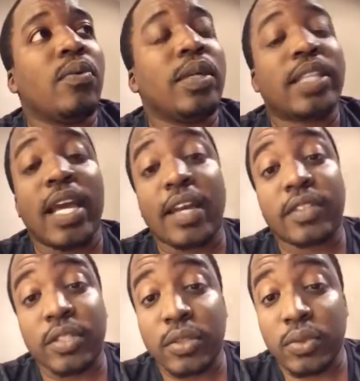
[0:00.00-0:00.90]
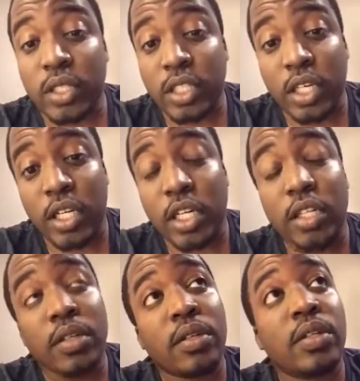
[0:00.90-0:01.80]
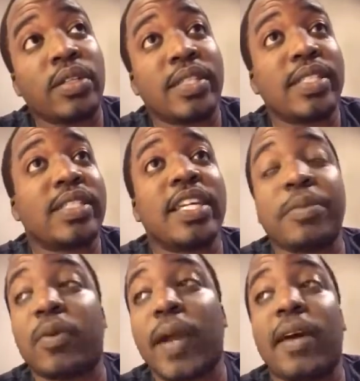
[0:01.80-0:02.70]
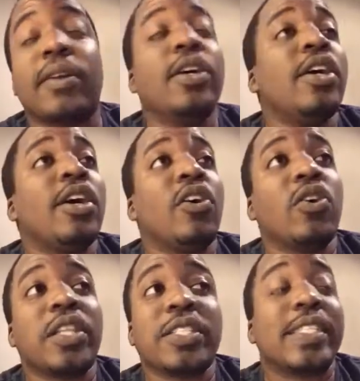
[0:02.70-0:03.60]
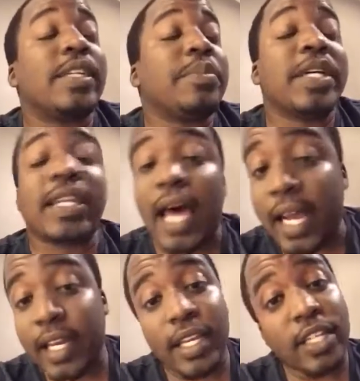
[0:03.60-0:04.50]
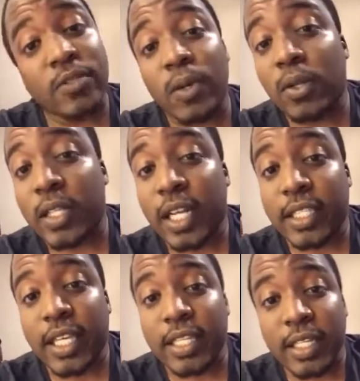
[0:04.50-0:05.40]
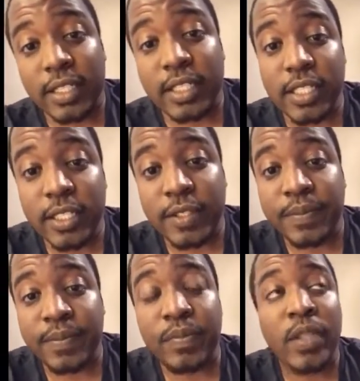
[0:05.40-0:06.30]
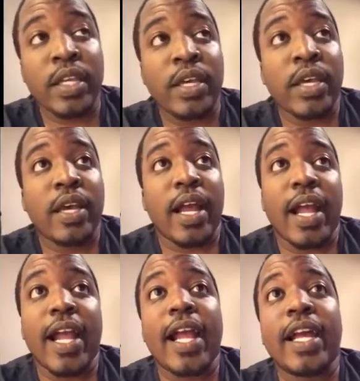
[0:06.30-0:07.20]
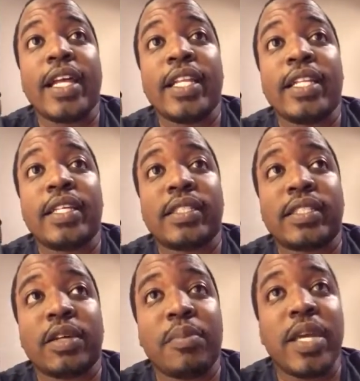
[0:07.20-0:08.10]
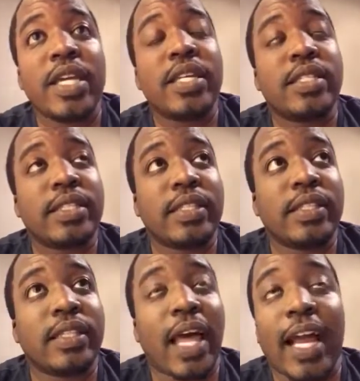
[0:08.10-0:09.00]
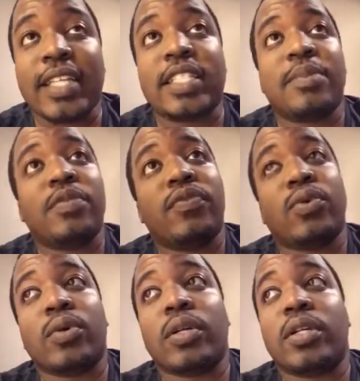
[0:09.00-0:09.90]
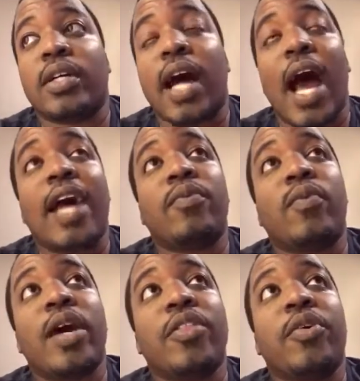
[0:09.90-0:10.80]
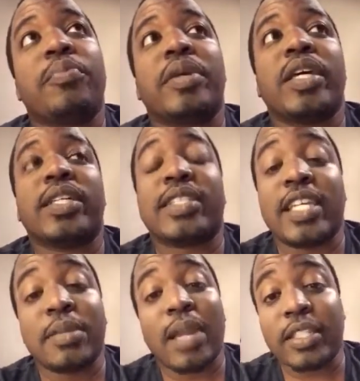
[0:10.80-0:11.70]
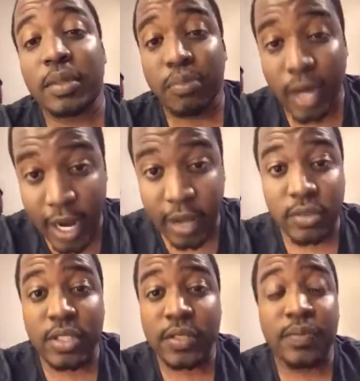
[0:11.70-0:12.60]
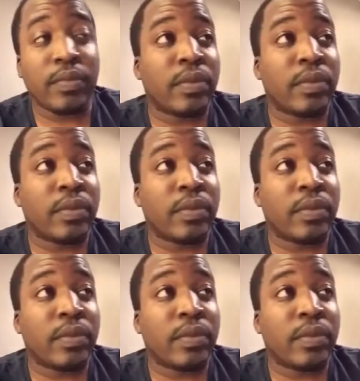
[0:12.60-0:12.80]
what they have to do to turn this team around, or there's going to be a lot of heads rolling at the end of the season. And to me, like I said before, I'd rather be a team like the Browns